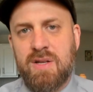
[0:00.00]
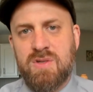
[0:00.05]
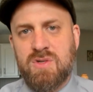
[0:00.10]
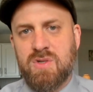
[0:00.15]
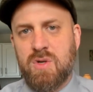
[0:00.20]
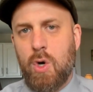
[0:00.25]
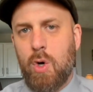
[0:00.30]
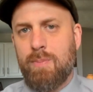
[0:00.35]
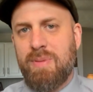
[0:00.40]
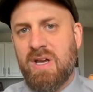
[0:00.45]
And
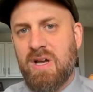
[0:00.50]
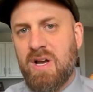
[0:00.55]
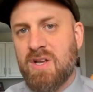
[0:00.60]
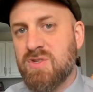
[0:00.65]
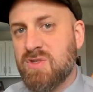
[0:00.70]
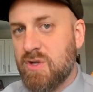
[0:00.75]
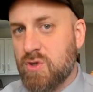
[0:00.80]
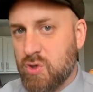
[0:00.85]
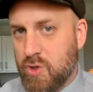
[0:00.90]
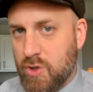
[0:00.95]
so,
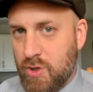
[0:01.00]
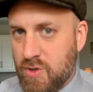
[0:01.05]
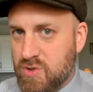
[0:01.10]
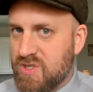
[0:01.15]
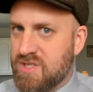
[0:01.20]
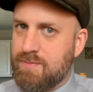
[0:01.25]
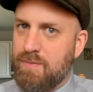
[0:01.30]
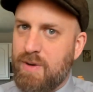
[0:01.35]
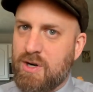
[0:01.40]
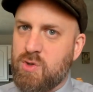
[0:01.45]
because the
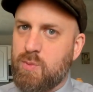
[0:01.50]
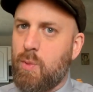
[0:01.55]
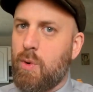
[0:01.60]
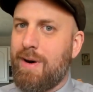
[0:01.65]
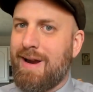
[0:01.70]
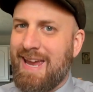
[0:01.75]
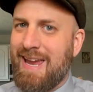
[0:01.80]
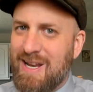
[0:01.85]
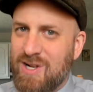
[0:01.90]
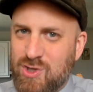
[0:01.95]
church is much
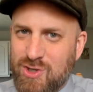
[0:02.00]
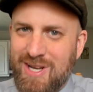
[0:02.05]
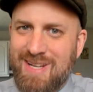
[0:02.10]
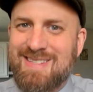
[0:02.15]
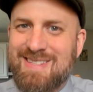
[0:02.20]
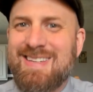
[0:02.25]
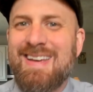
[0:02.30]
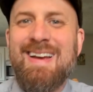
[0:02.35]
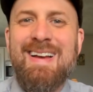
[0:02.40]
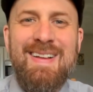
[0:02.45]
more
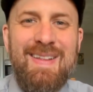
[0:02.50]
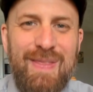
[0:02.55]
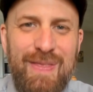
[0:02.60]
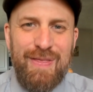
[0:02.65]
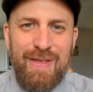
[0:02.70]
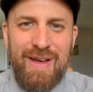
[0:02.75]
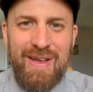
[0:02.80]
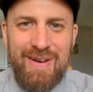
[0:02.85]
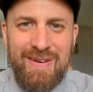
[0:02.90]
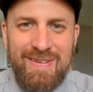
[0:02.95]
ancient
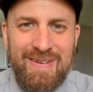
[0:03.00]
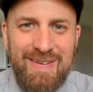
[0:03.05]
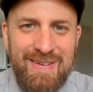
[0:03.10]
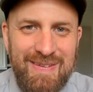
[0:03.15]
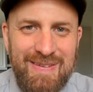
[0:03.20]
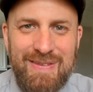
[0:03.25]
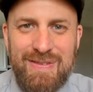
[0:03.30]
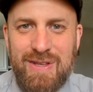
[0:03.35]
than